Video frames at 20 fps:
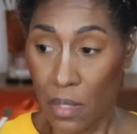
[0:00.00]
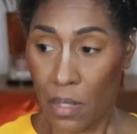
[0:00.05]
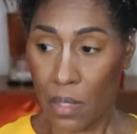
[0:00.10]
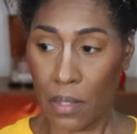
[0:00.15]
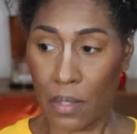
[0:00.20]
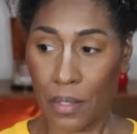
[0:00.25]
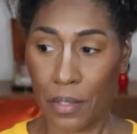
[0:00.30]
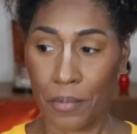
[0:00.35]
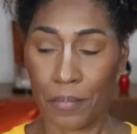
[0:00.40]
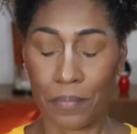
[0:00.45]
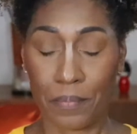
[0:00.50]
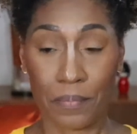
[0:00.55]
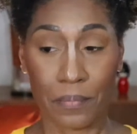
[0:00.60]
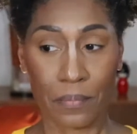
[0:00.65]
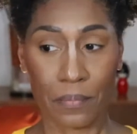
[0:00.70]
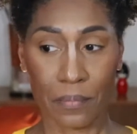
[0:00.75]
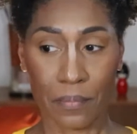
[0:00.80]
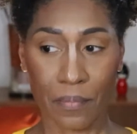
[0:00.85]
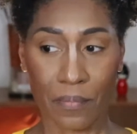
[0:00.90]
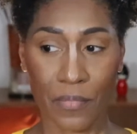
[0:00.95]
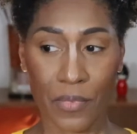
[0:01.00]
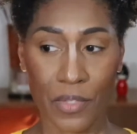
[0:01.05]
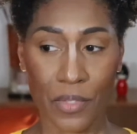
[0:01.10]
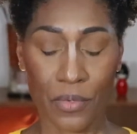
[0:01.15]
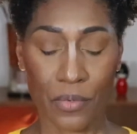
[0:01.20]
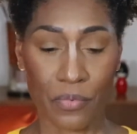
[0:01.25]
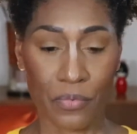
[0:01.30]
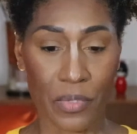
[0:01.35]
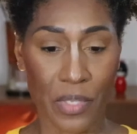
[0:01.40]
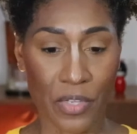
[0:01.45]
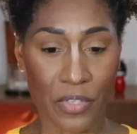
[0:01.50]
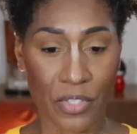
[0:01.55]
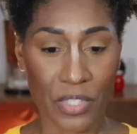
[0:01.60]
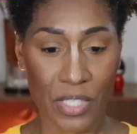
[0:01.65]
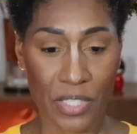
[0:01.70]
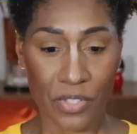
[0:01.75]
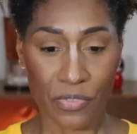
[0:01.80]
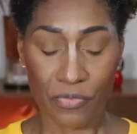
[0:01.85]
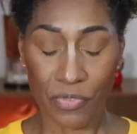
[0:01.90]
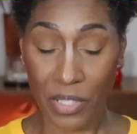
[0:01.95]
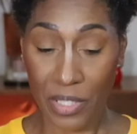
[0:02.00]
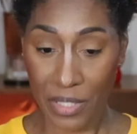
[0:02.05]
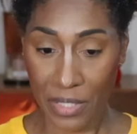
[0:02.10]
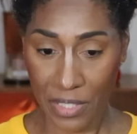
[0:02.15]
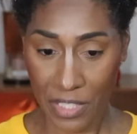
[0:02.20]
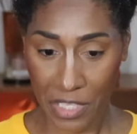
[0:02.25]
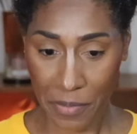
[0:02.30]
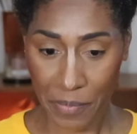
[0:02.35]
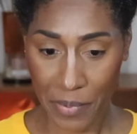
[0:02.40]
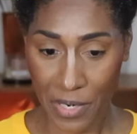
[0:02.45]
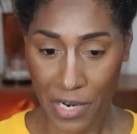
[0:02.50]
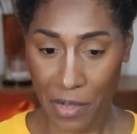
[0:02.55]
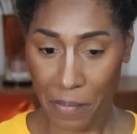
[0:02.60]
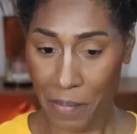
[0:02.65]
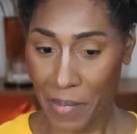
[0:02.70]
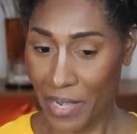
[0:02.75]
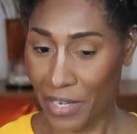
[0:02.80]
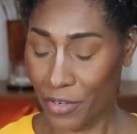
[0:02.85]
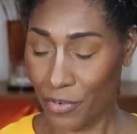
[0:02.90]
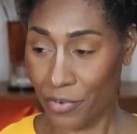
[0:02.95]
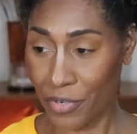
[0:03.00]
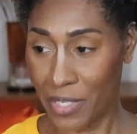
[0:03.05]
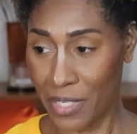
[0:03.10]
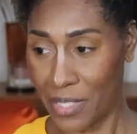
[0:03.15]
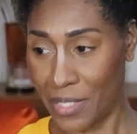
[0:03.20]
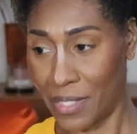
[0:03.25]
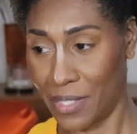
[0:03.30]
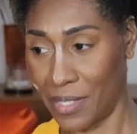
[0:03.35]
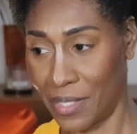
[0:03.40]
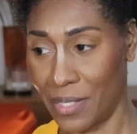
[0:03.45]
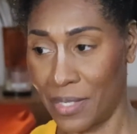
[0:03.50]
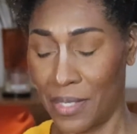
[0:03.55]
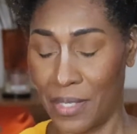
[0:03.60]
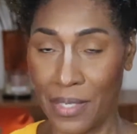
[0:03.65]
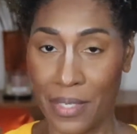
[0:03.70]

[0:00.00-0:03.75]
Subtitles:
um, that just really deepen up my crease.